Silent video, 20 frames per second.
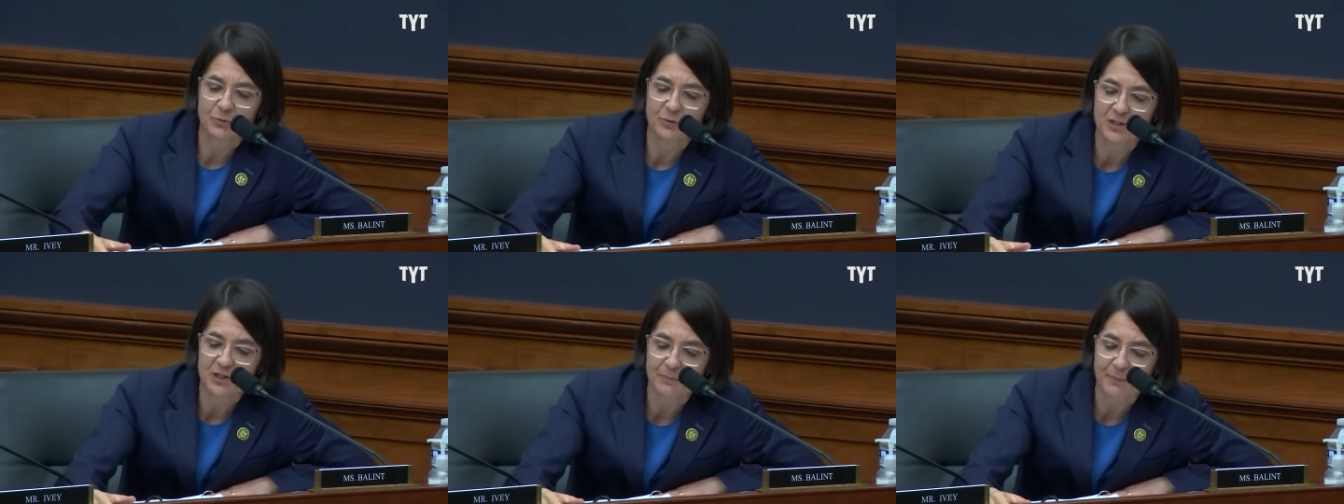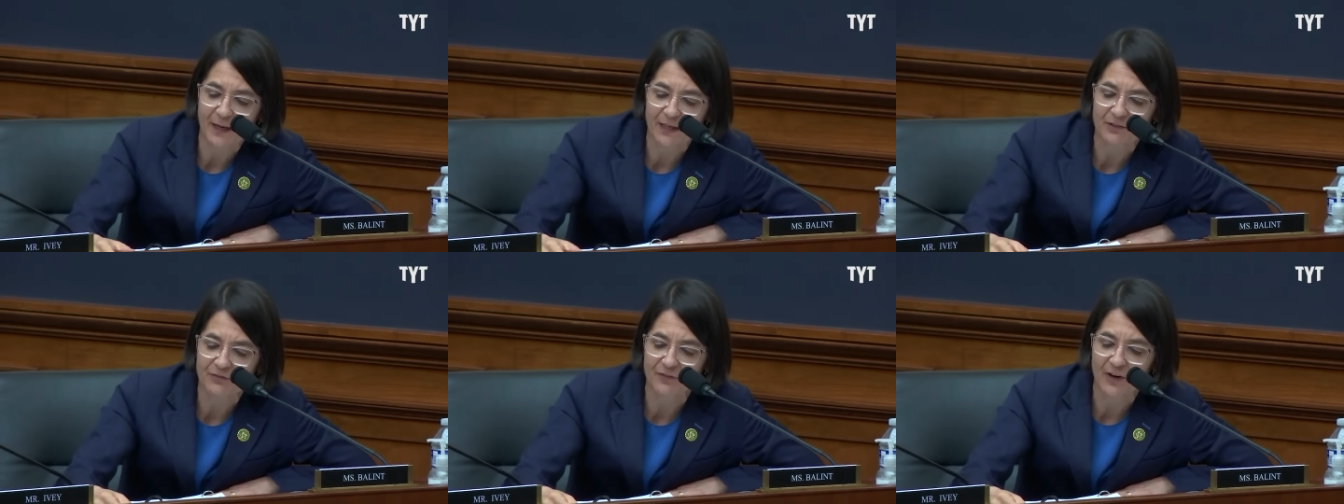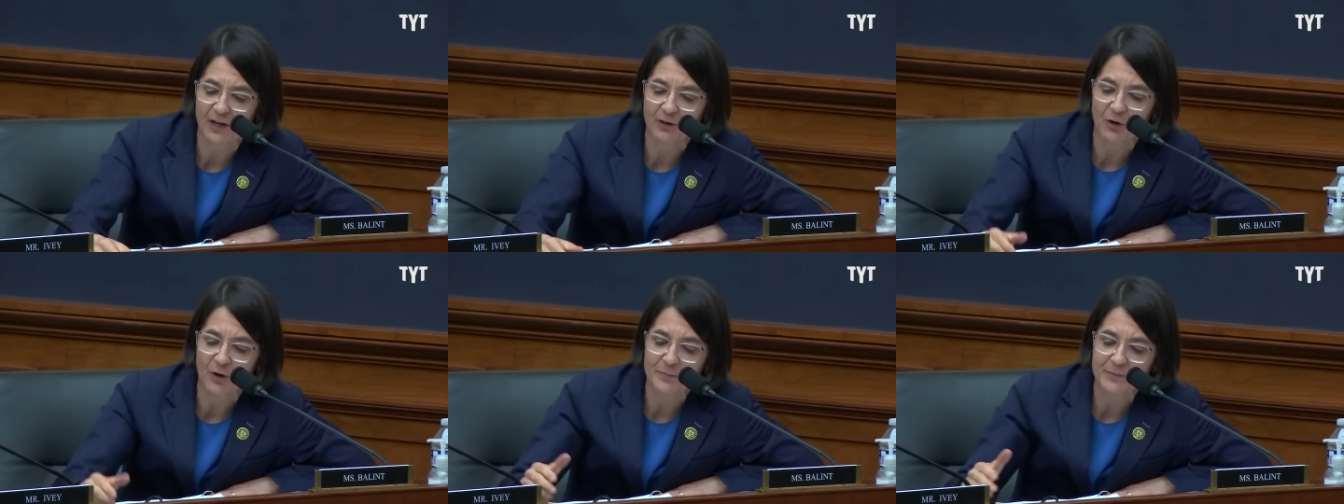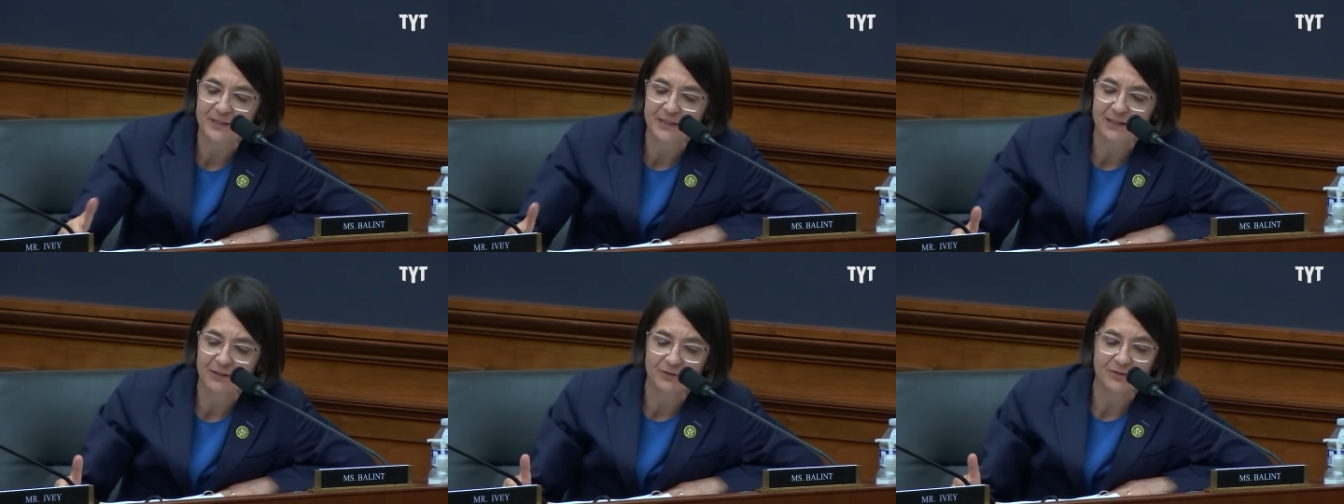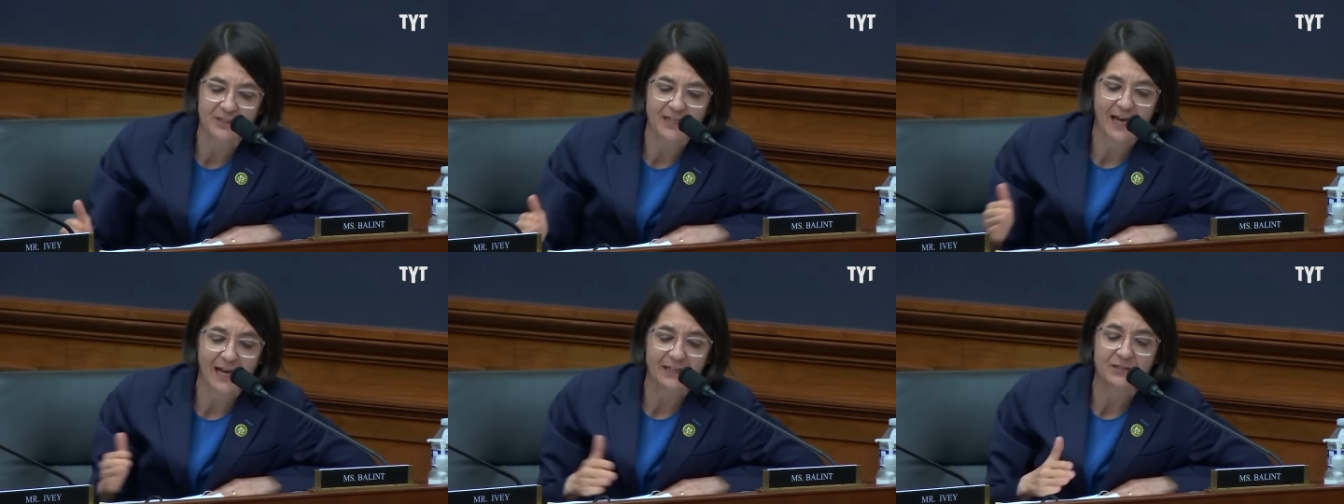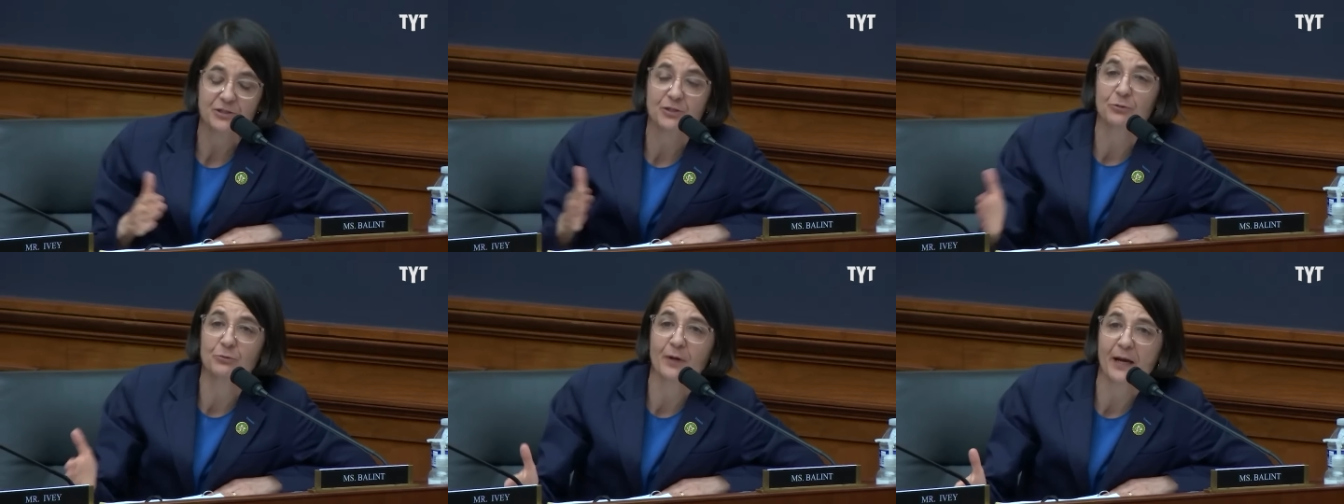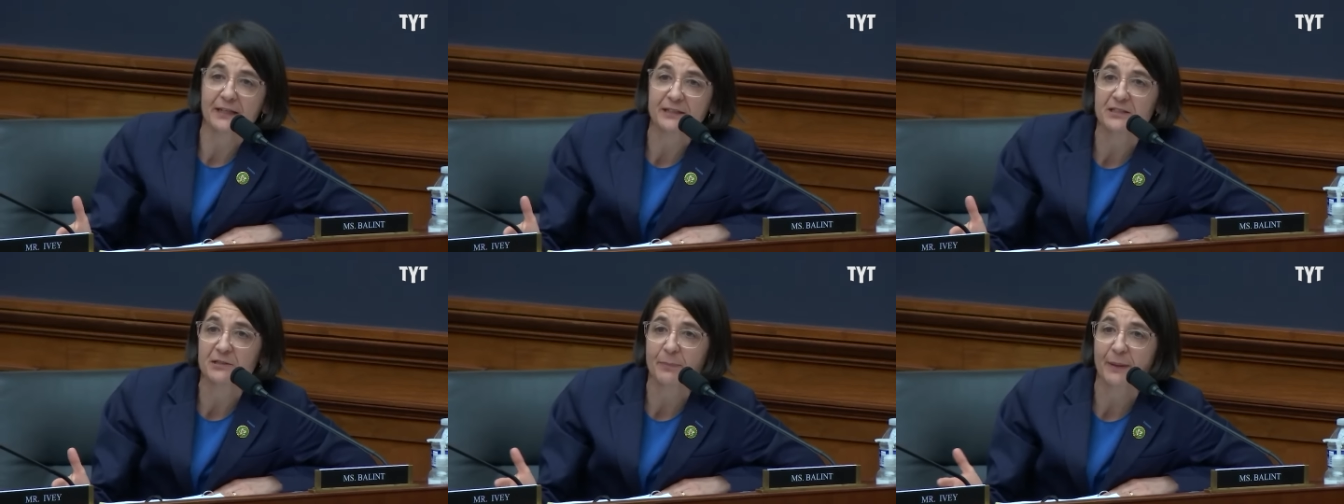to inspect firearms dealers as
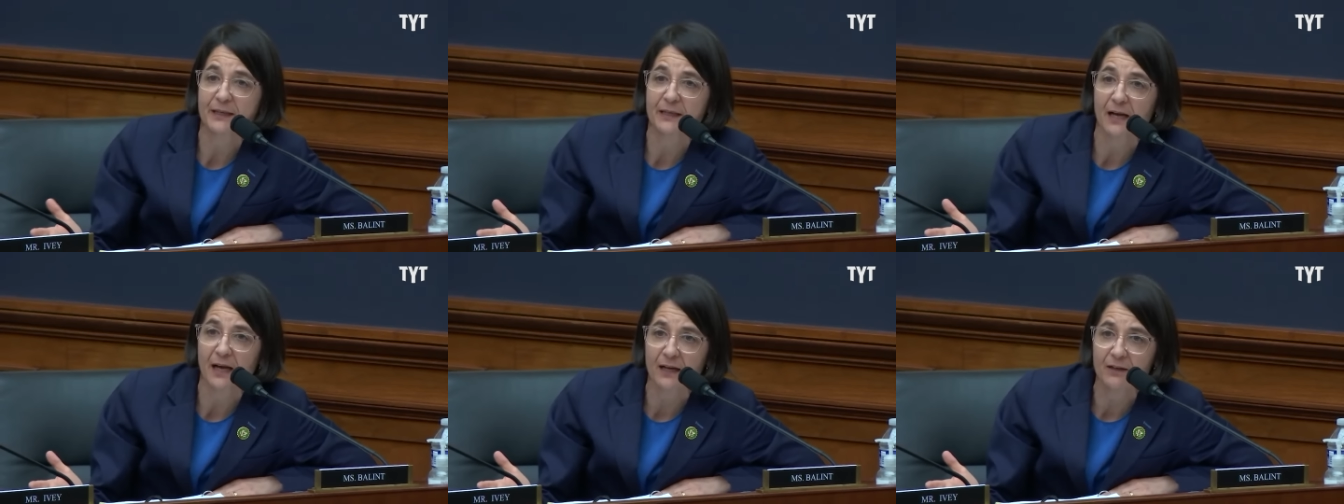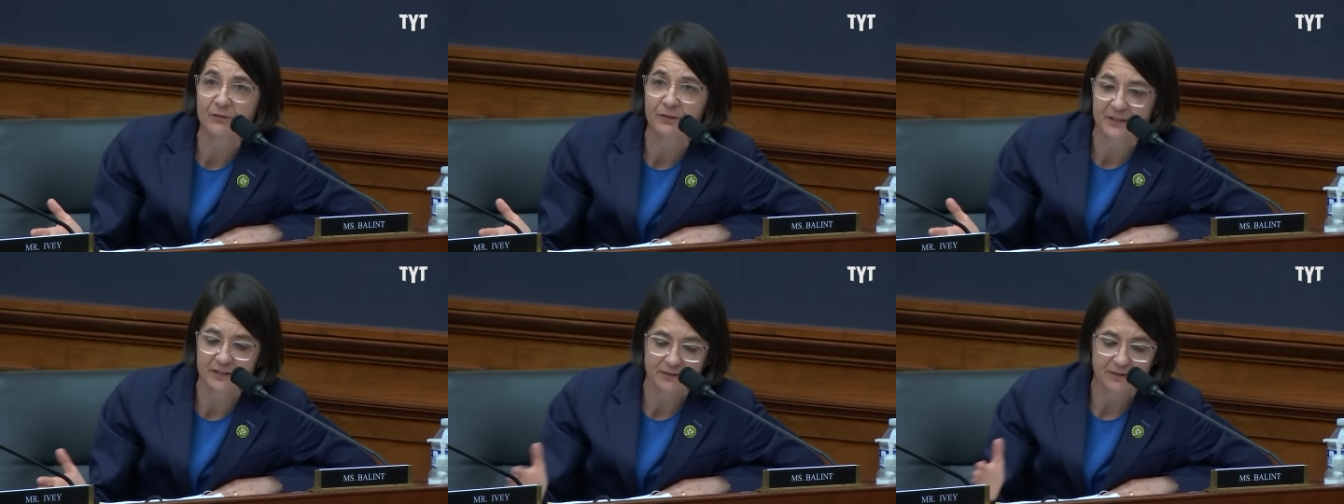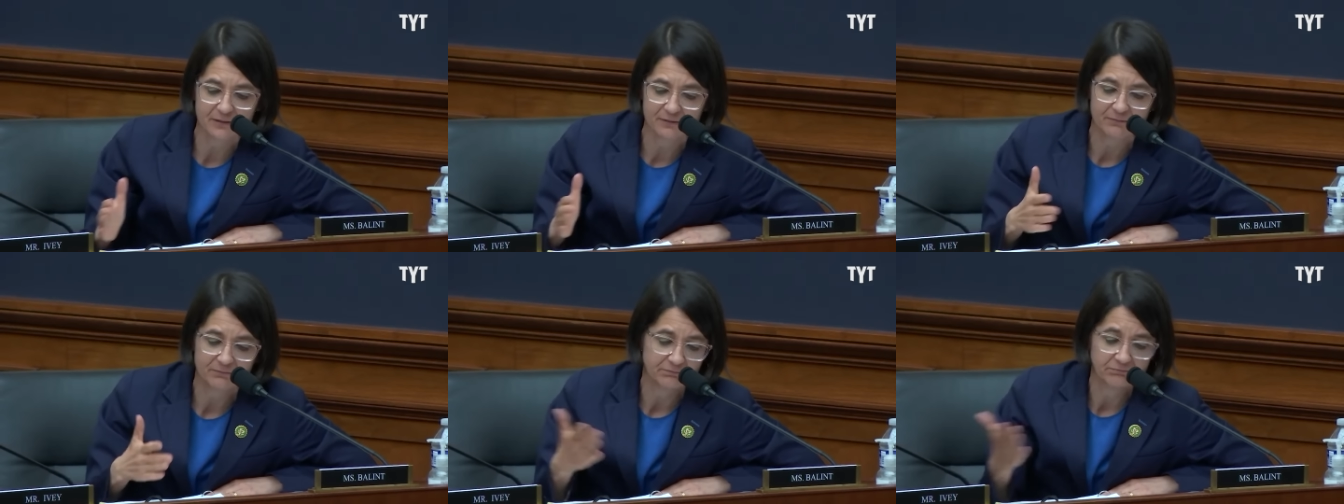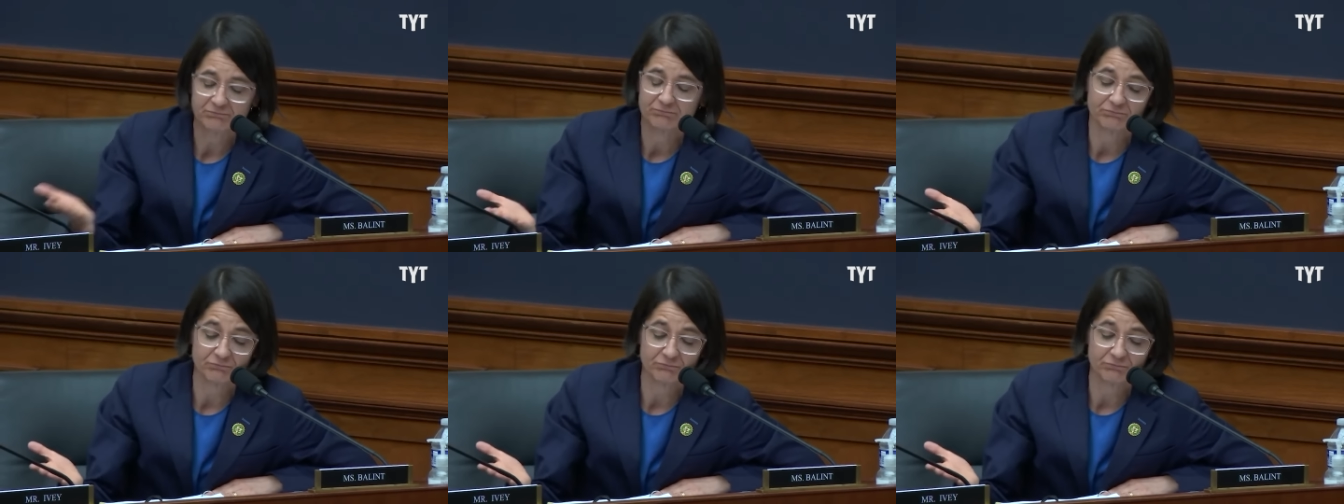directed by Congress